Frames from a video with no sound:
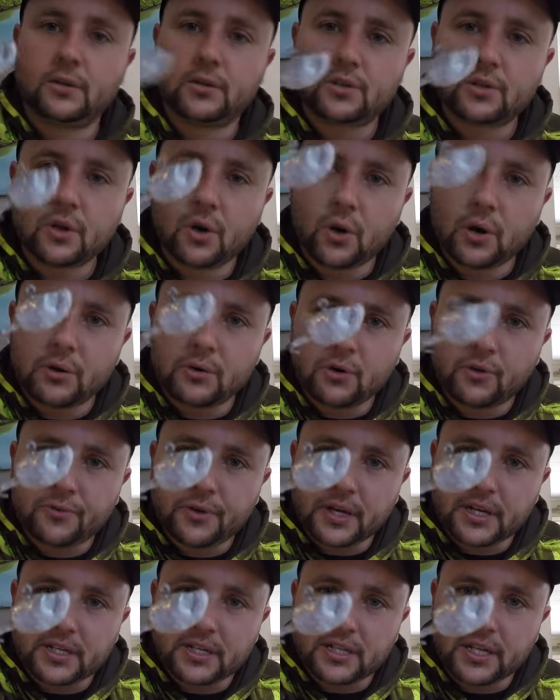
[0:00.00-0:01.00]
So I don't know if
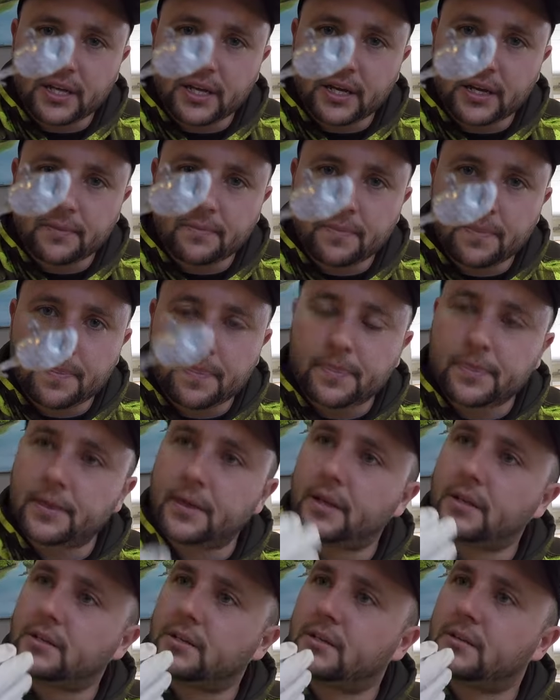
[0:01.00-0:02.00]
you can see it.
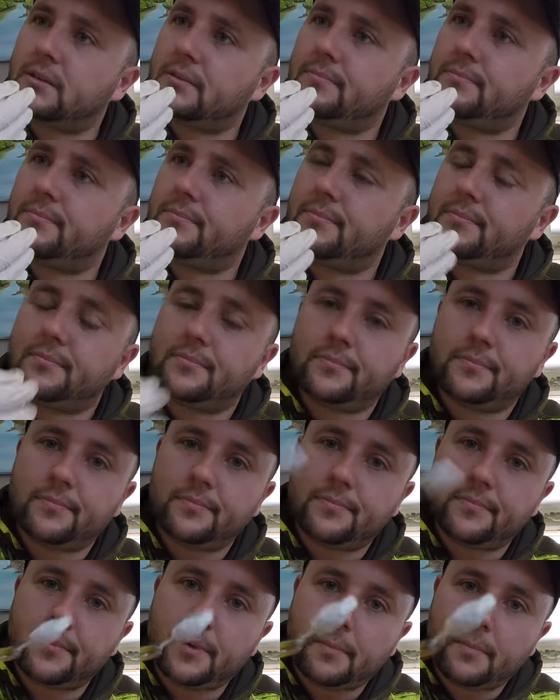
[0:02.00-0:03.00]
It's
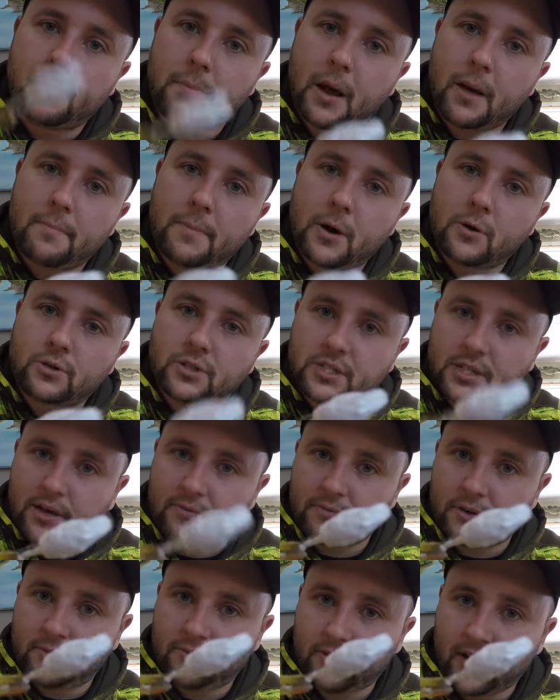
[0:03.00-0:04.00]
about
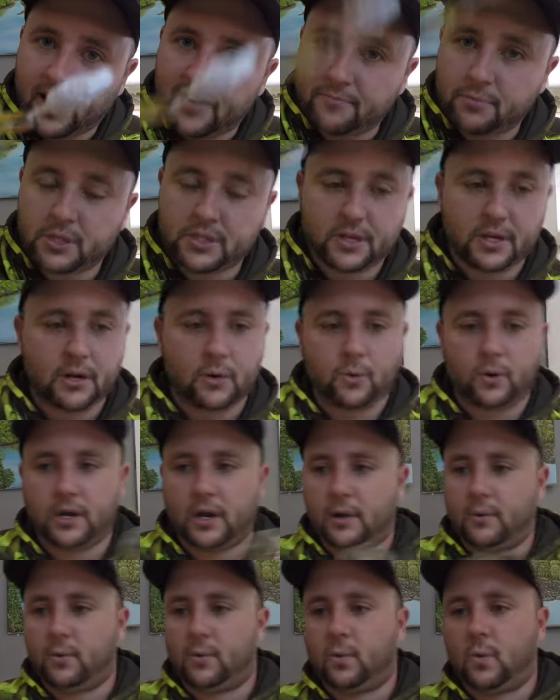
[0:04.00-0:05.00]
75% of what
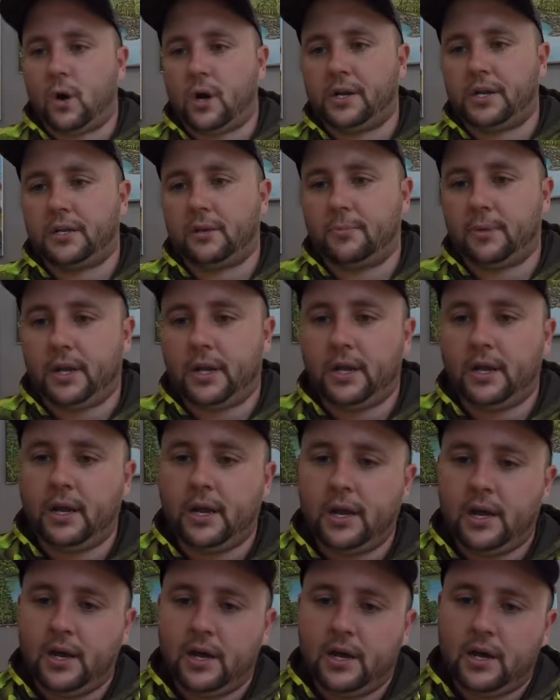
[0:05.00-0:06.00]
I would want it to be.
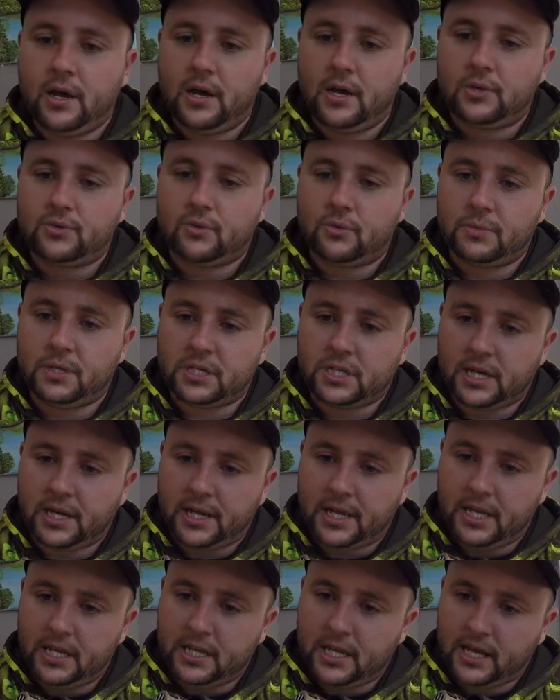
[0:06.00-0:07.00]
So I'm just
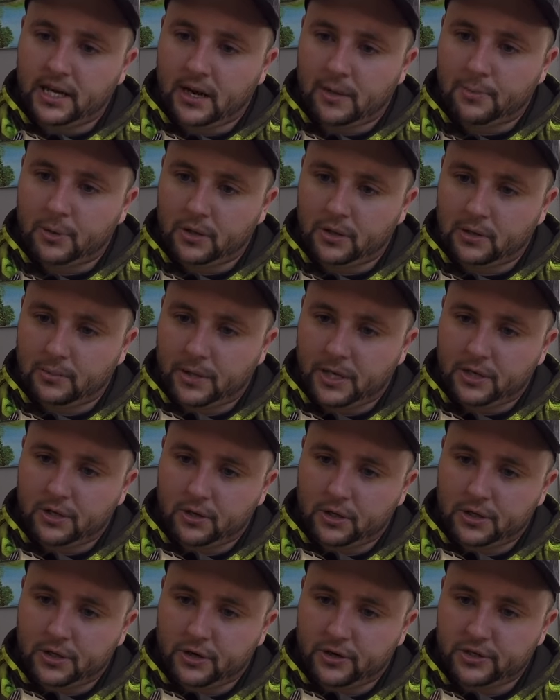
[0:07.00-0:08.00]
going to heat that up a little bit
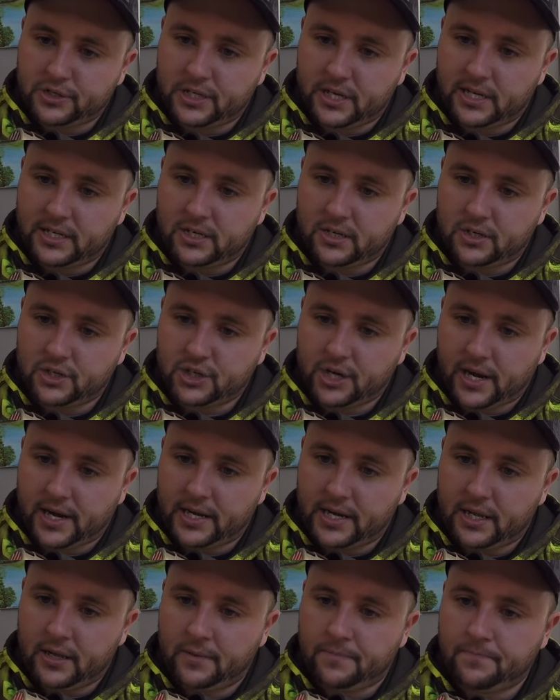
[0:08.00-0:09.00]
till it turns nice and
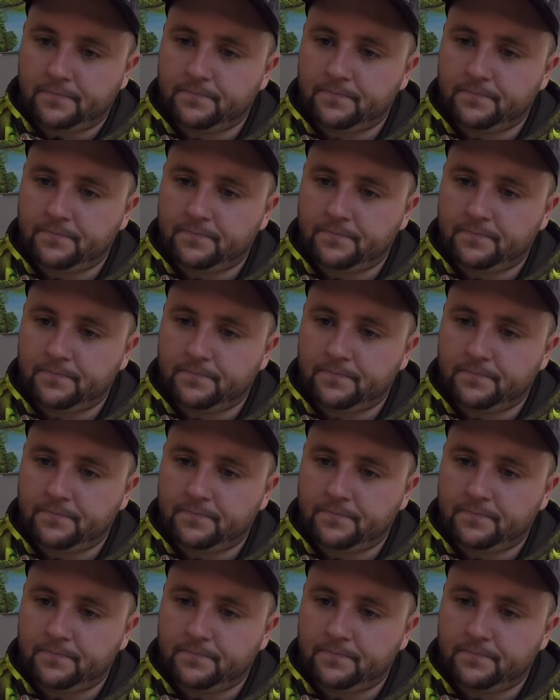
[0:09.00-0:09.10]
shiny.